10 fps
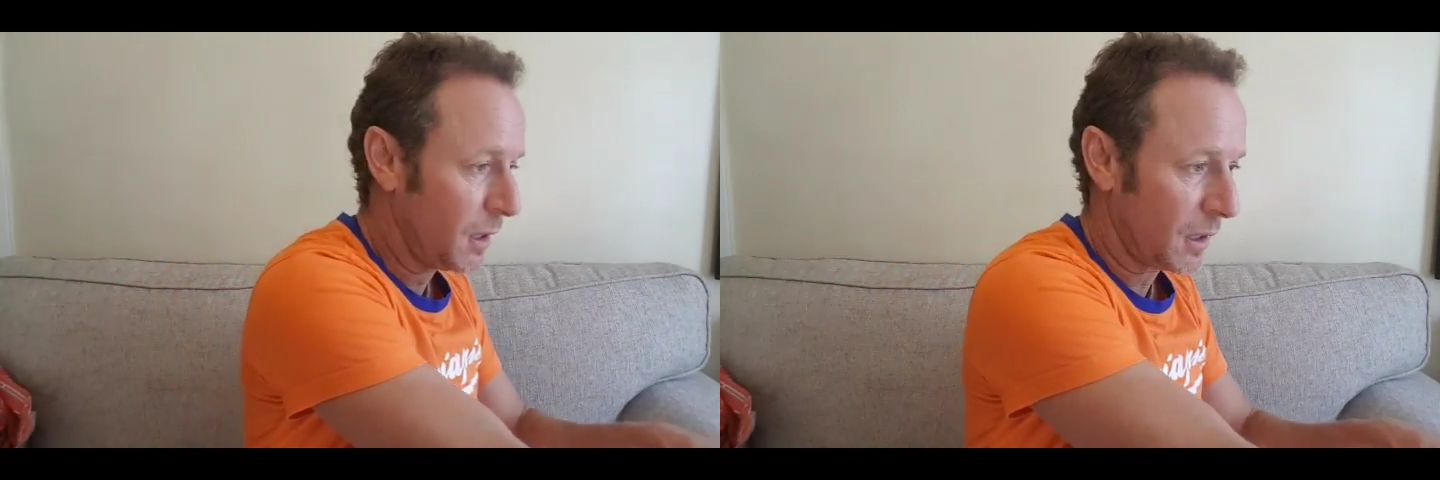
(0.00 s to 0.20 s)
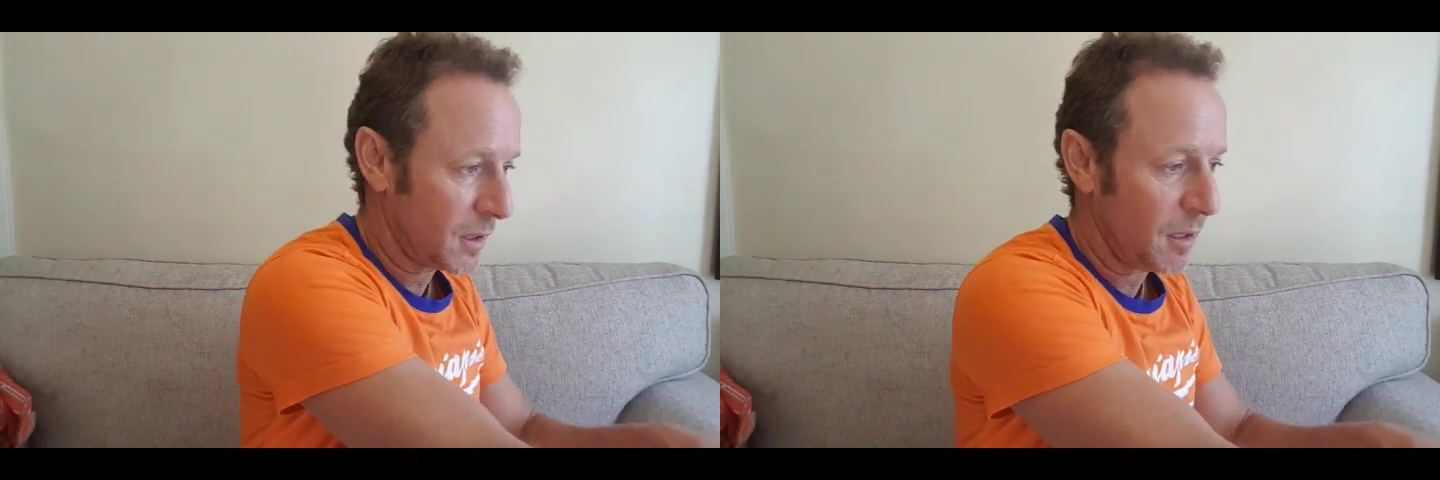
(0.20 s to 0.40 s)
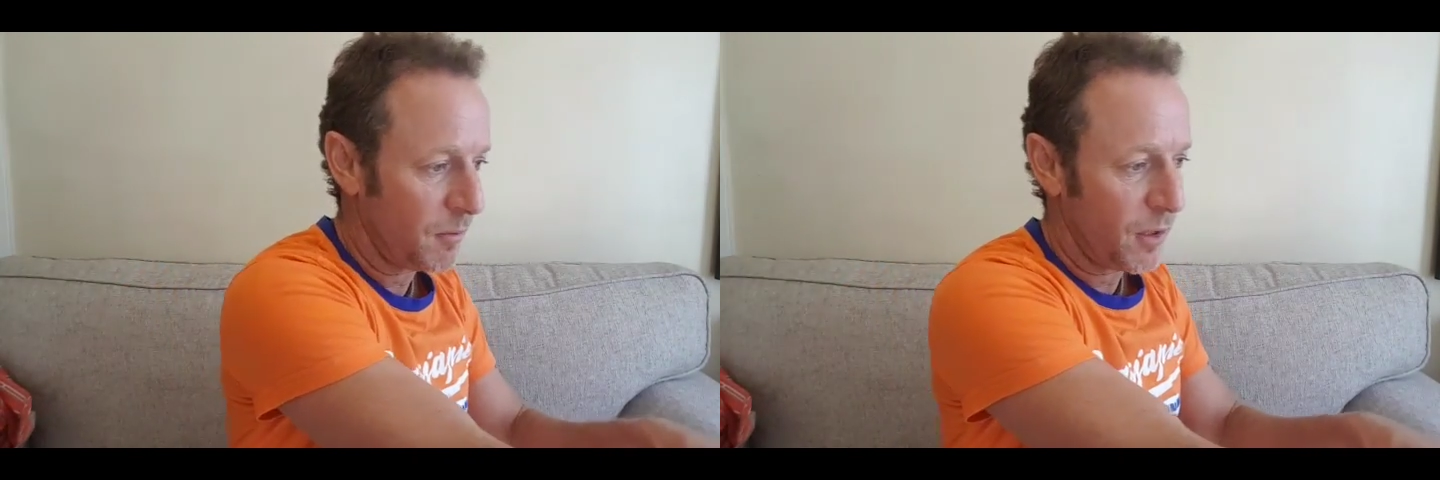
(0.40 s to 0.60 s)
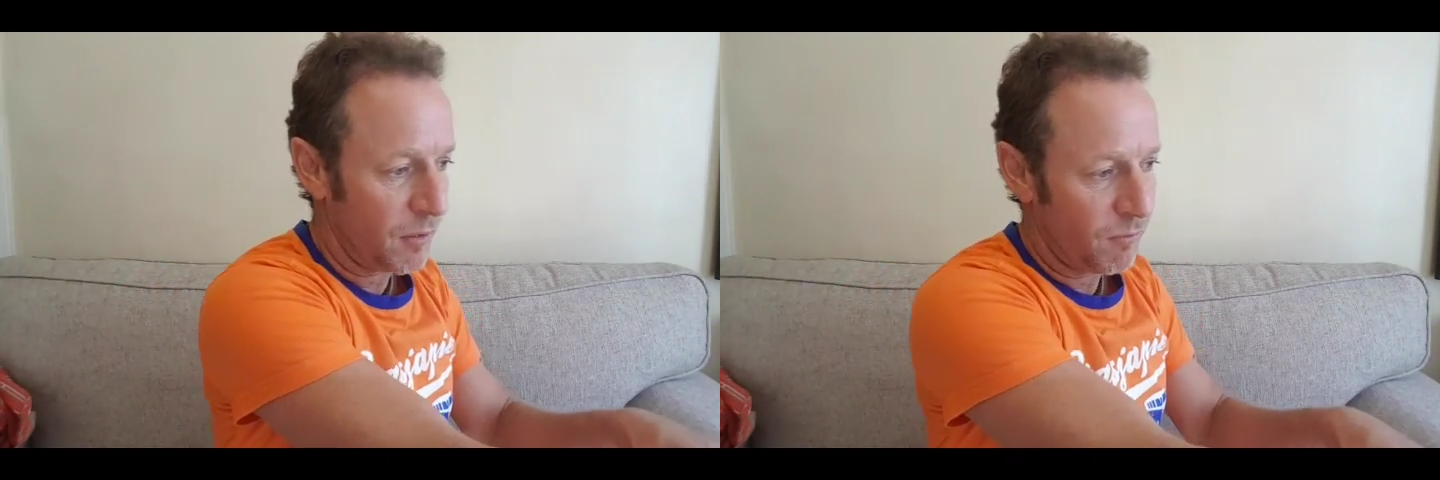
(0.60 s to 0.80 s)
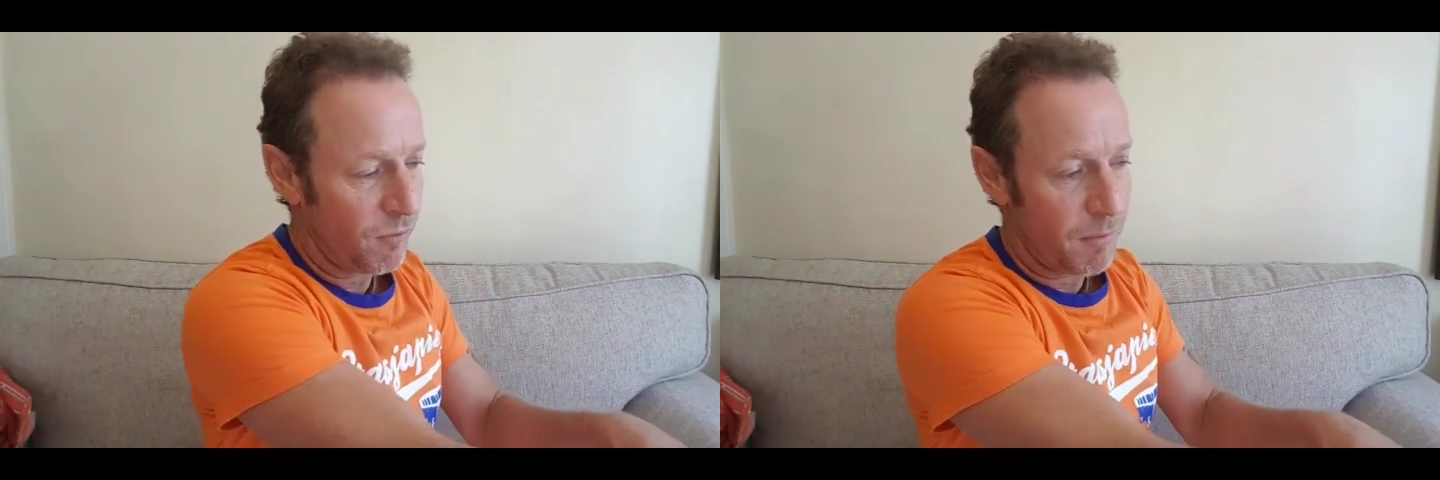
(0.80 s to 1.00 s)
like a
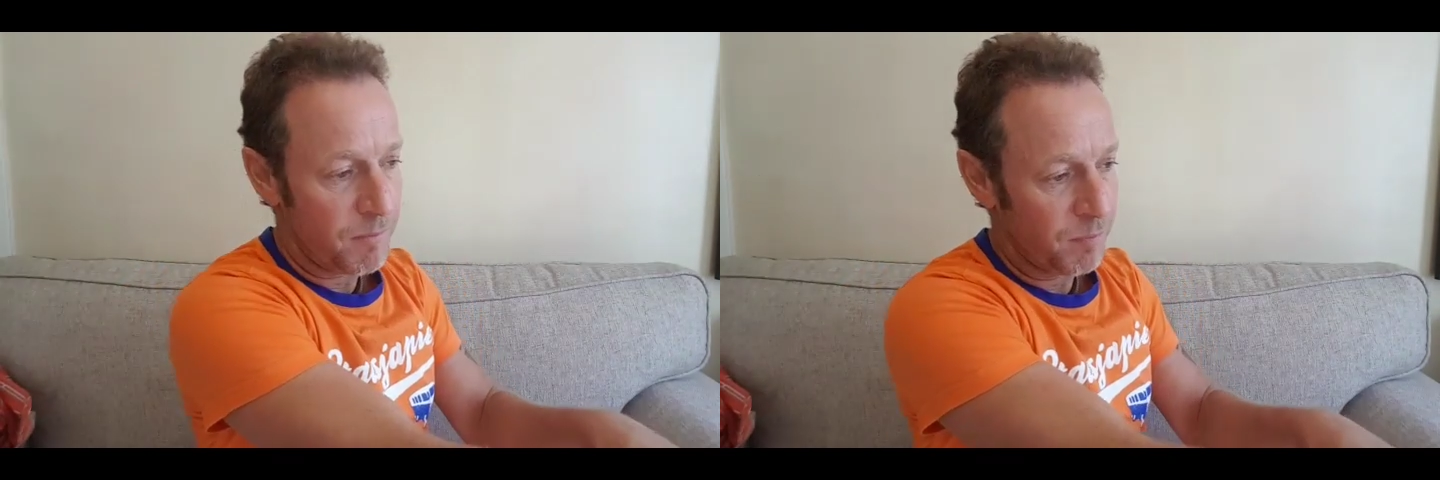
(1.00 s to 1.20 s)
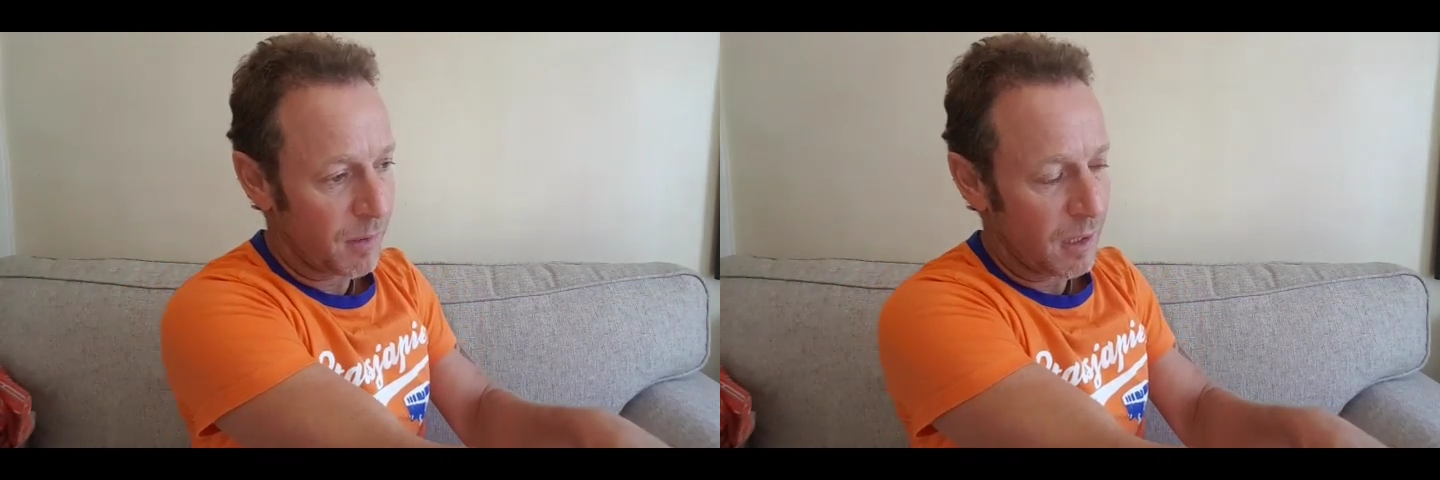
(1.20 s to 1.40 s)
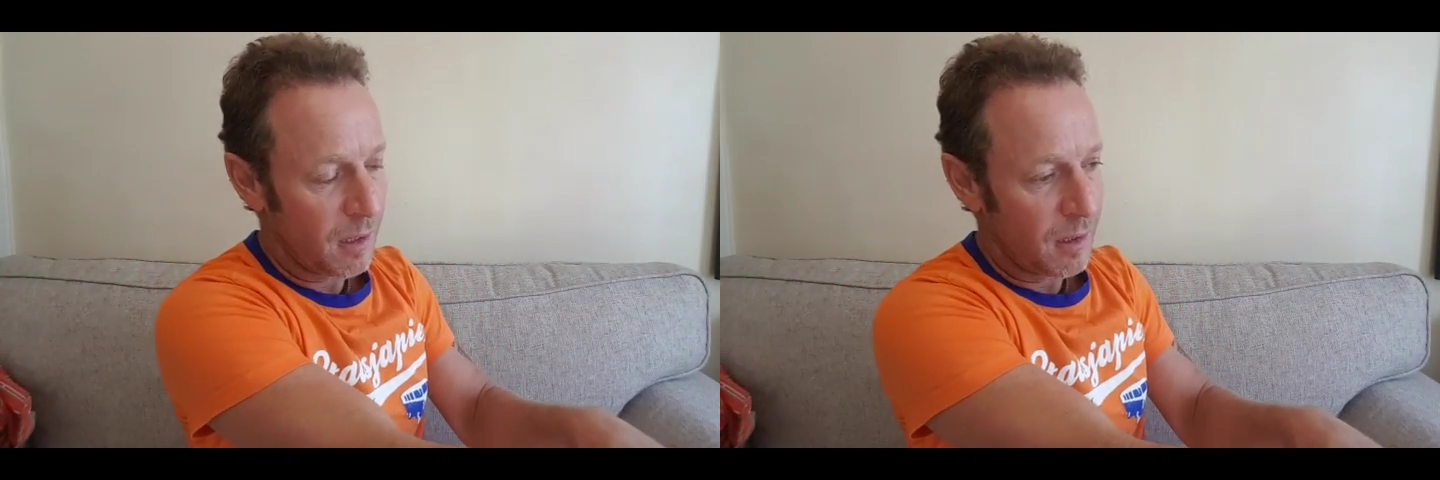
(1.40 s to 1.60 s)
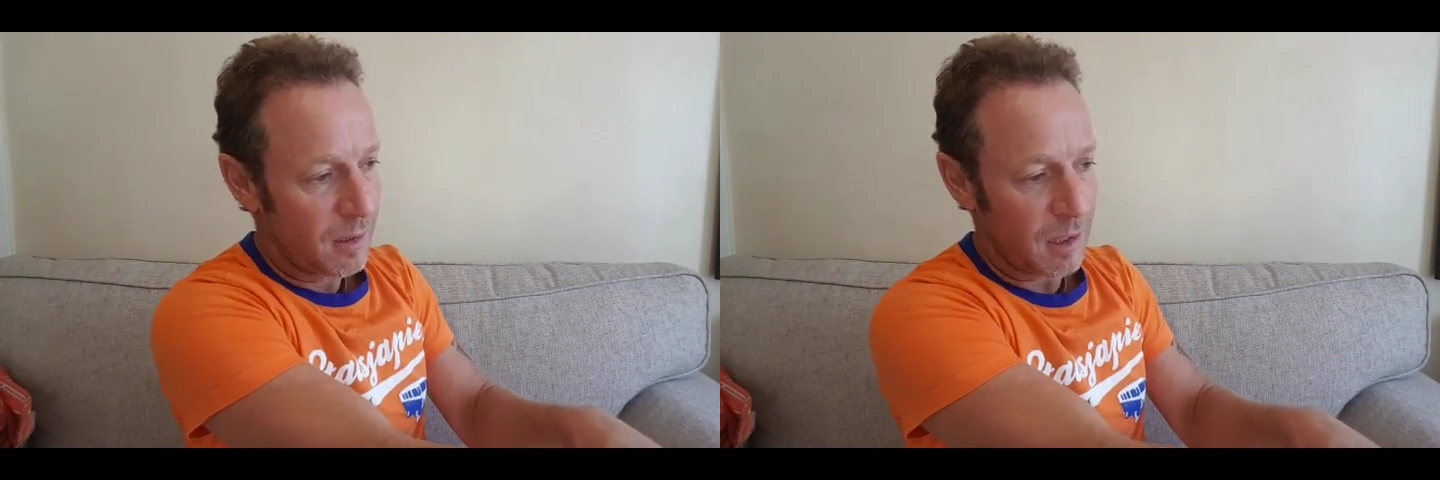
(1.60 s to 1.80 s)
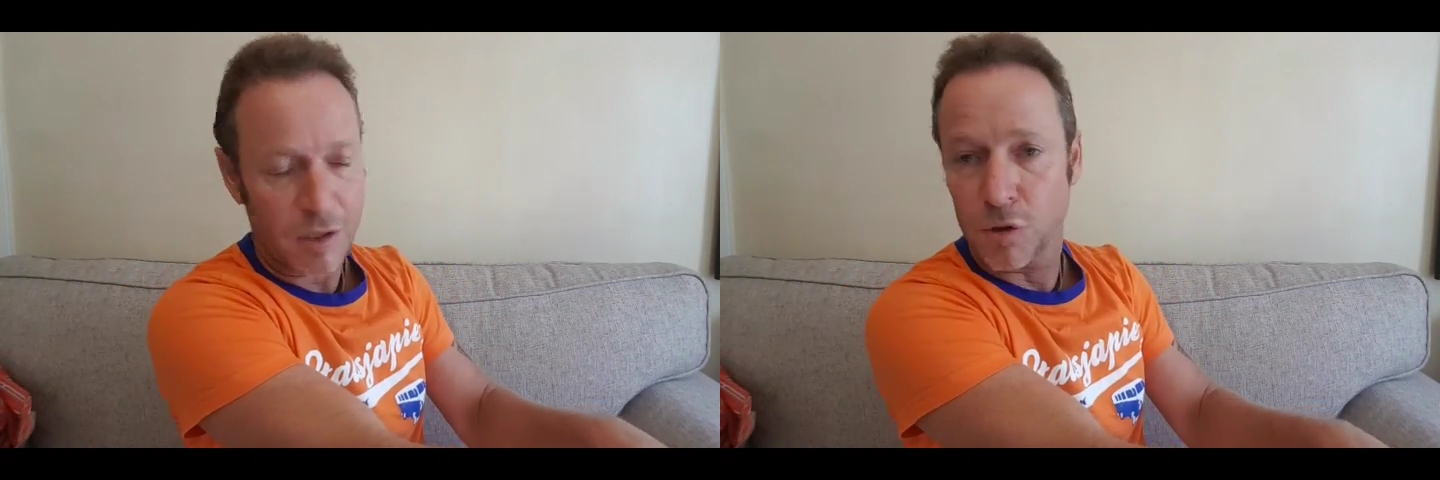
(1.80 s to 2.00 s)
submarine, boom, like